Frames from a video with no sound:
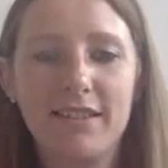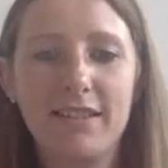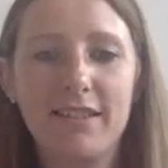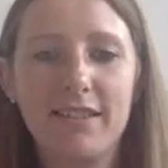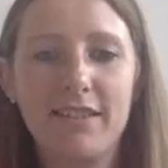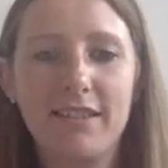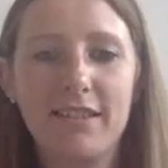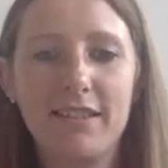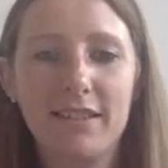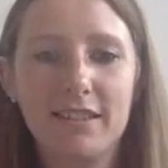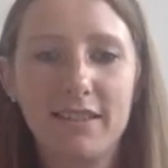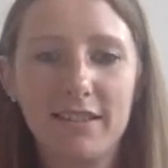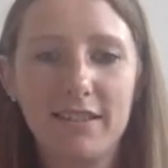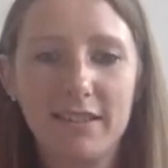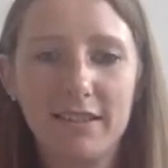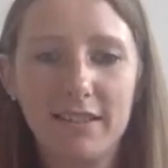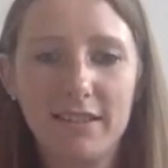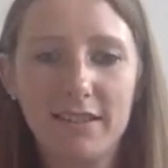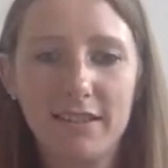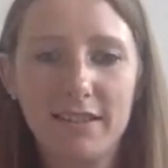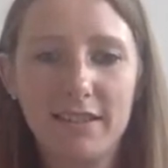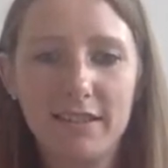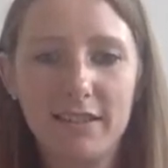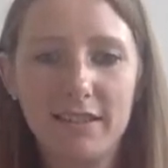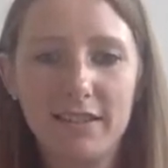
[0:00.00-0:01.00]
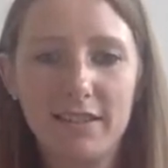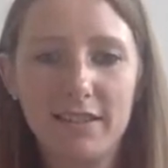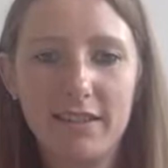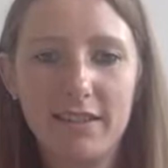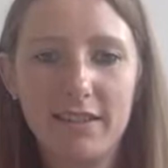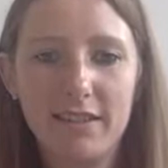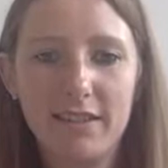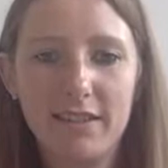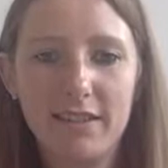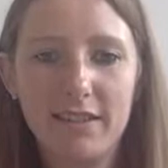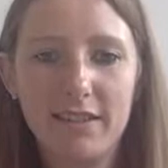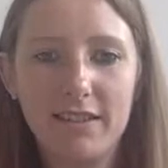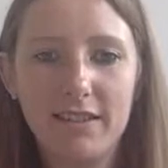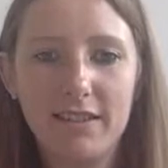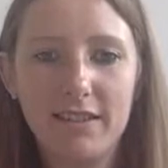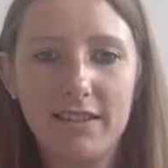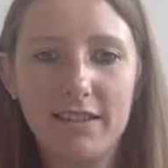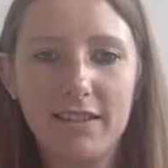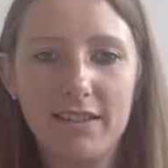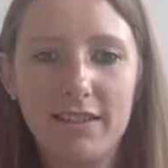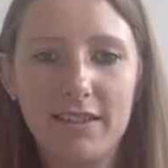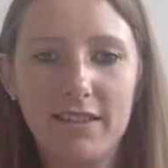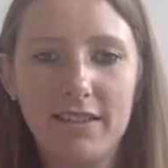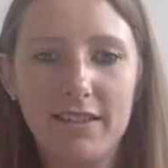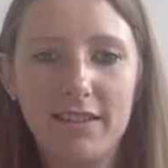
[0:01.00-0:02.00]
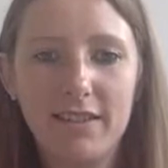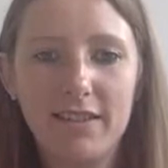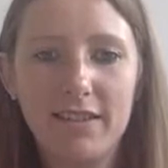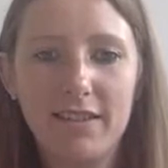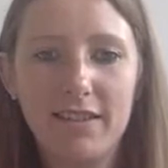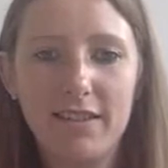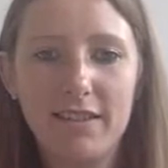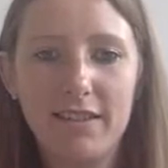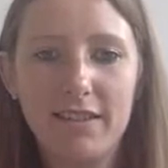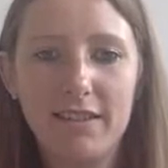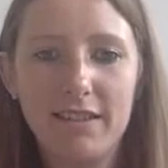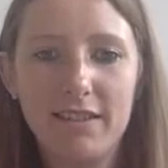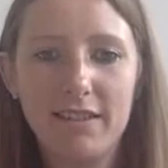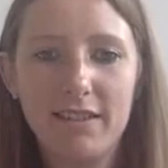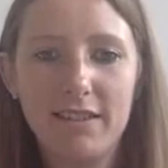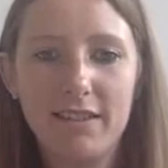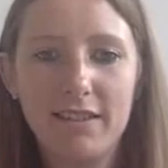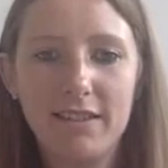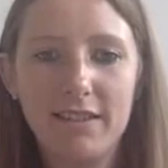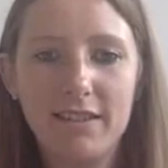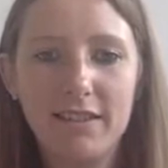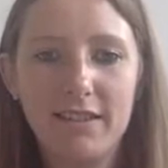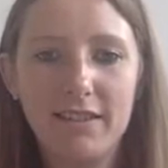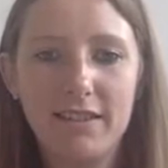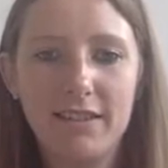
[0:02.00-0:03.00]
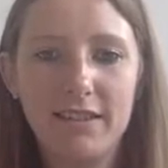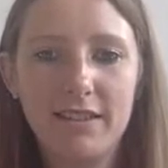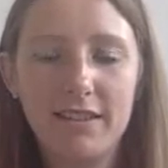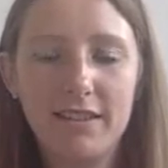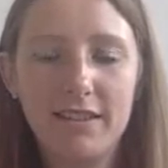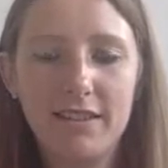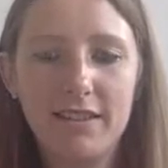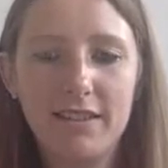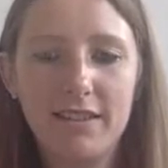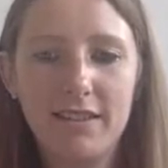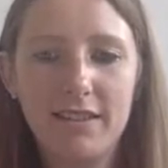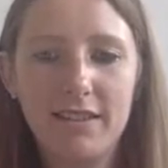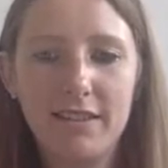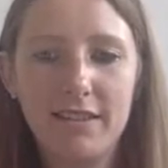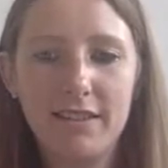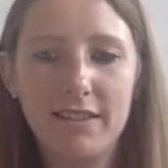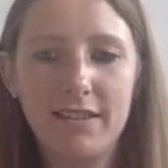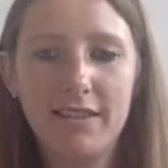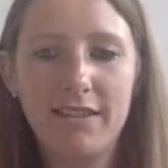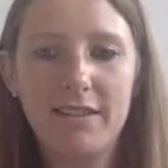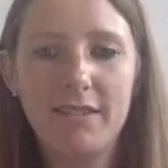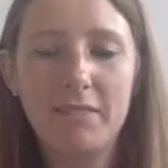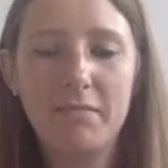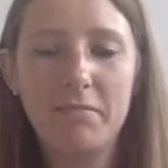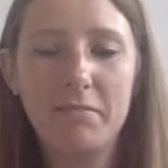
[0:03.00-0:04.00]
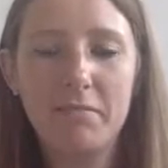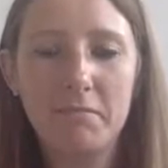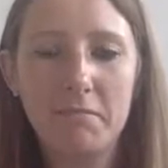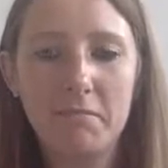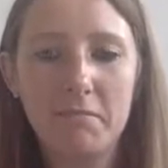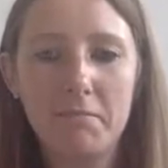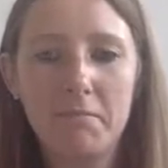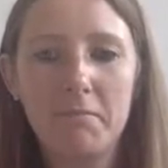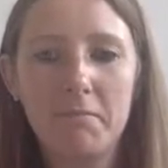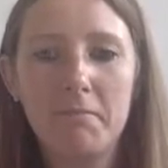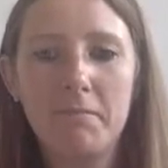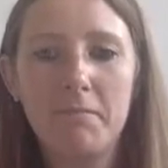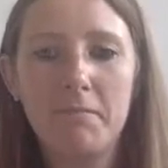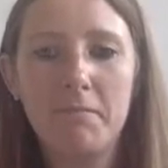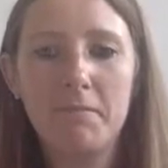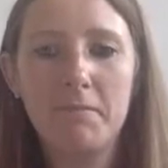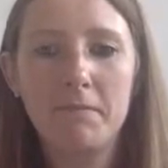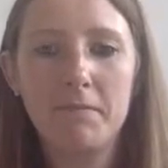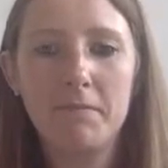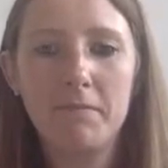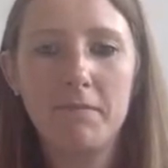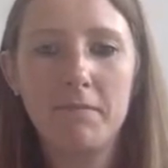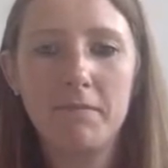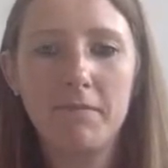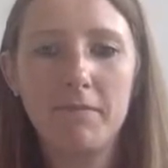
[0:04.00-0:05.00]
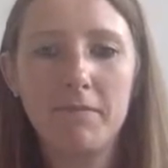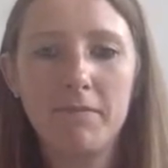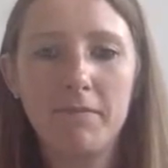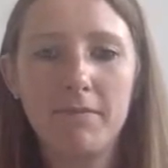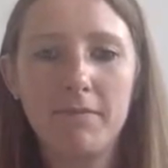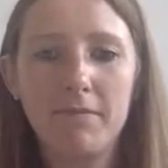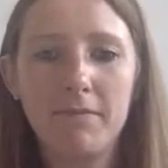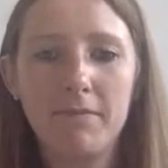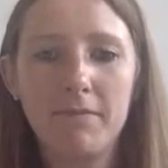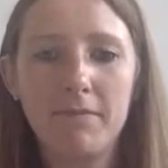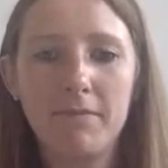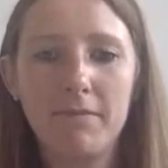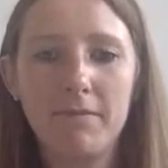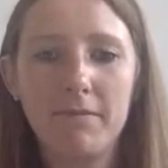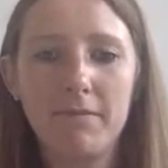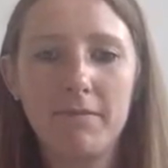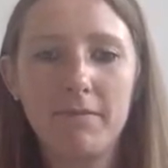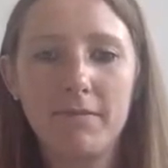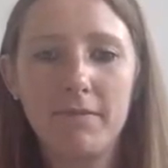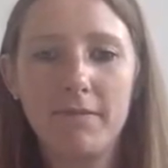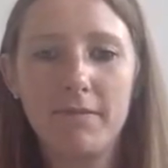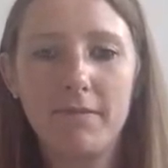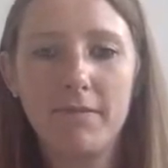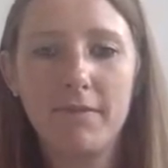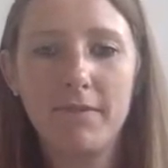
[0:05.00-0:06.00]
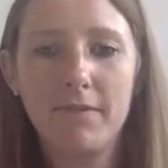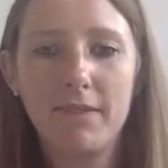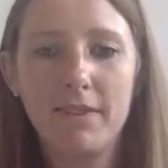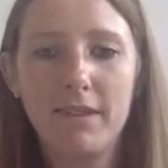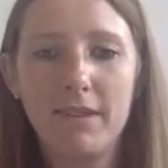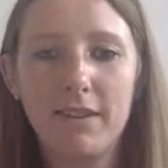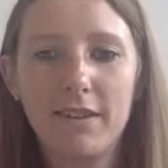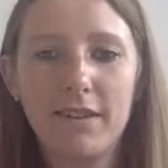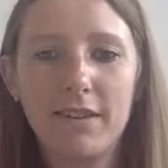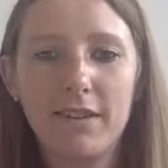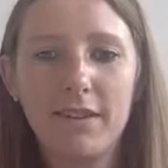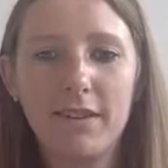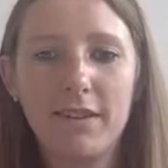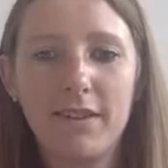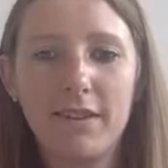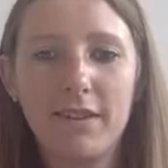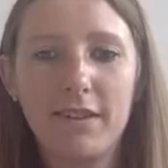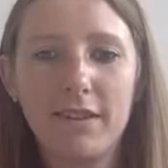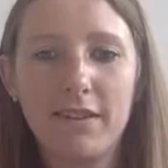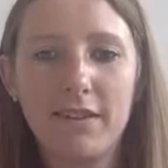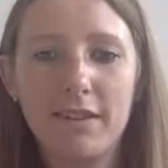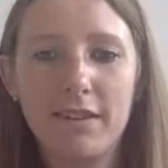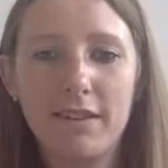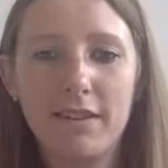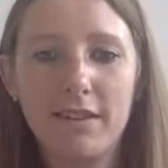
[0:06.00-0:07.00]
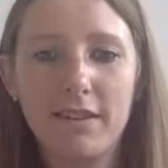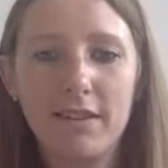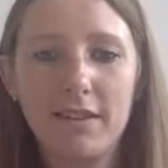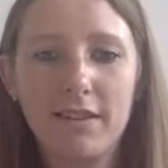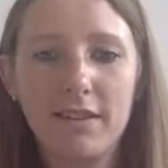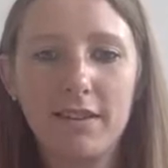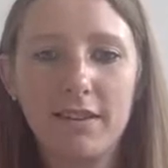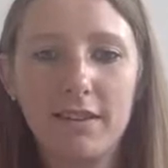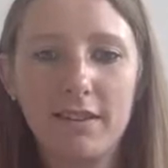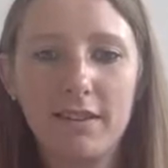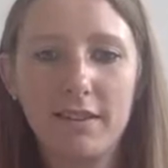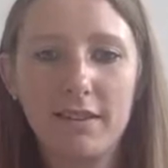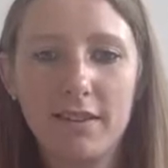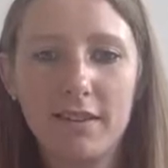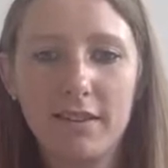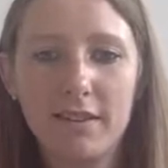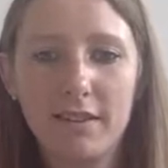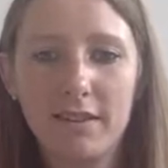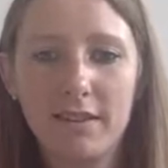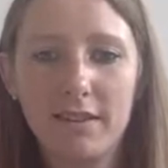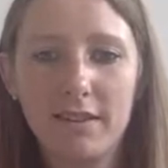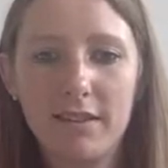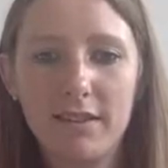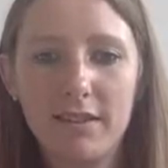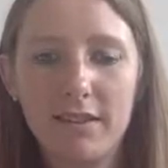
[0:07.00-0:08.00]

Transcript: (silent)